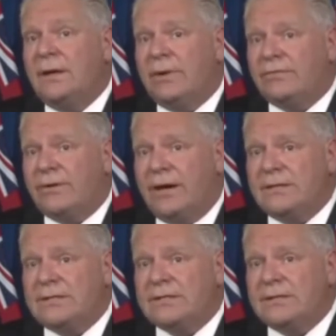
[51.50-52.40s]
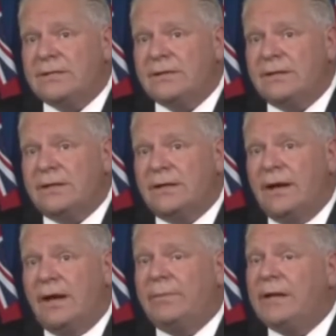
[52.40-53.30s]
My friends,
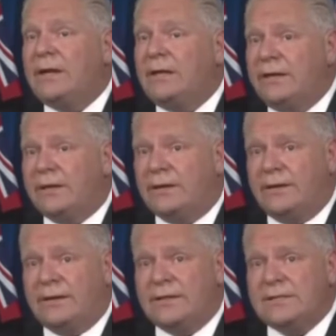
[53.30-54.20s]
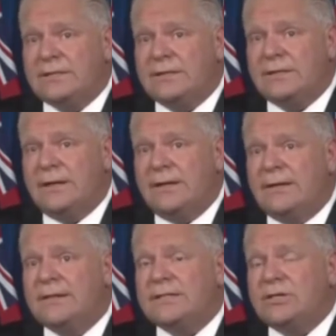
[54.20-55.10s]
I've been clear on this.
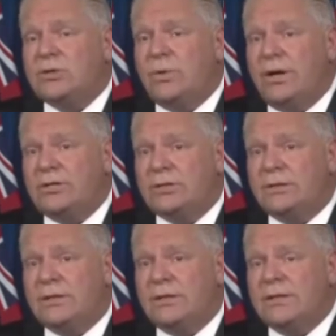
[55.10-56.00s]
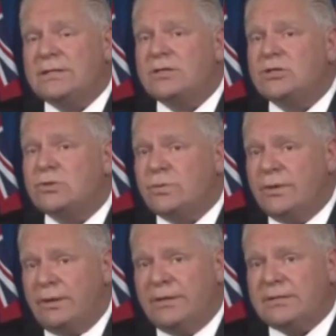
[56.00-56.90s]
The situation is
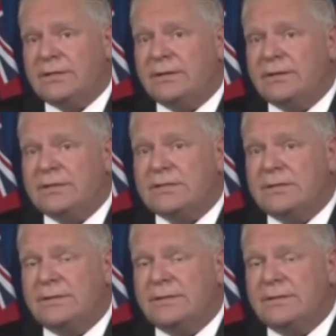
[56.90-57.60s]
extremely serious.